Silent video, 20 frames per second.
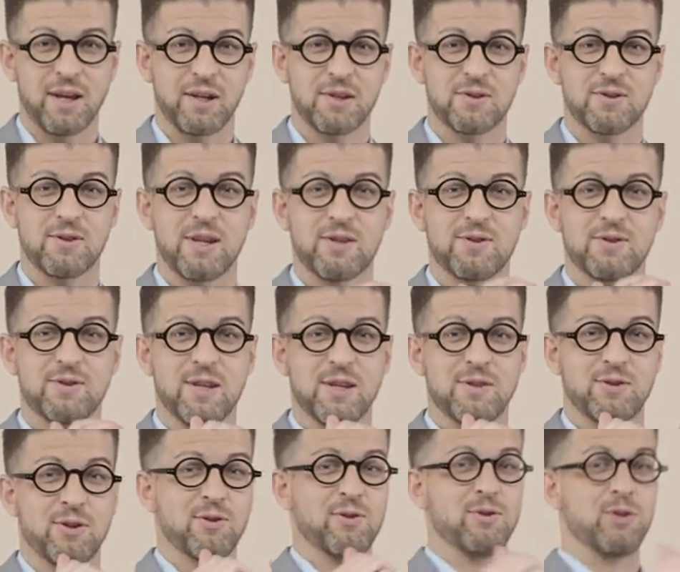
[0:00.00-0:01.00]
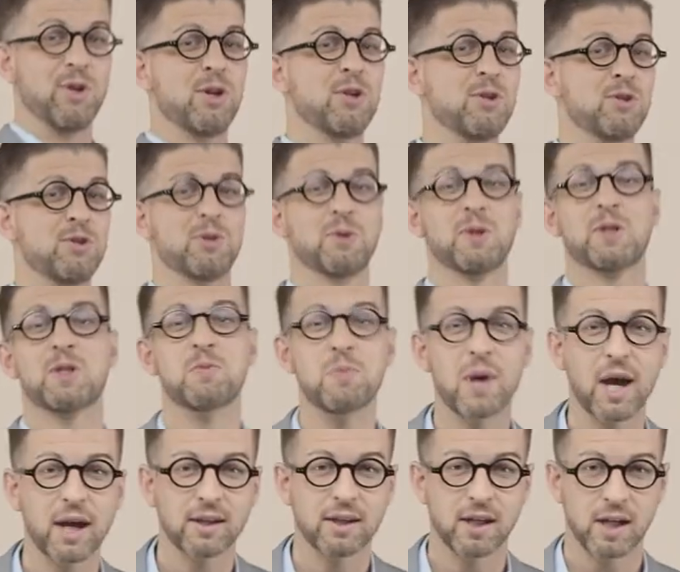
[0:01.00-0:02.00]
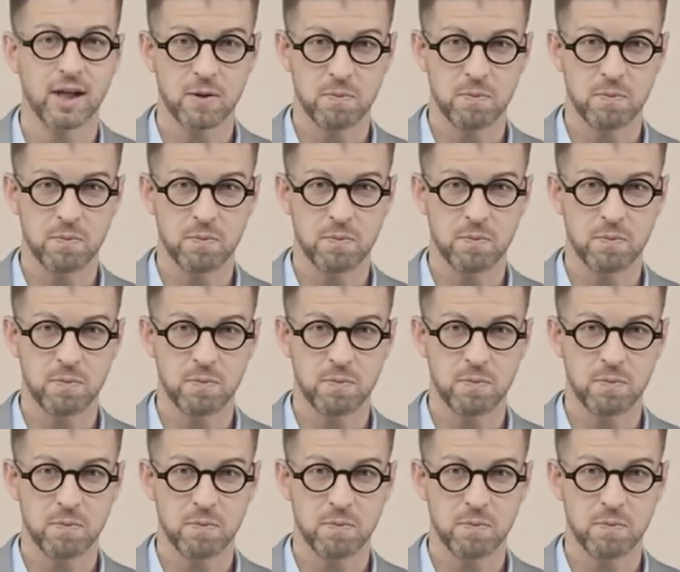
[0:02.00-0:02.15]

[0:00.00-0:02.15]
Like it's, it's, it's as good as you expected.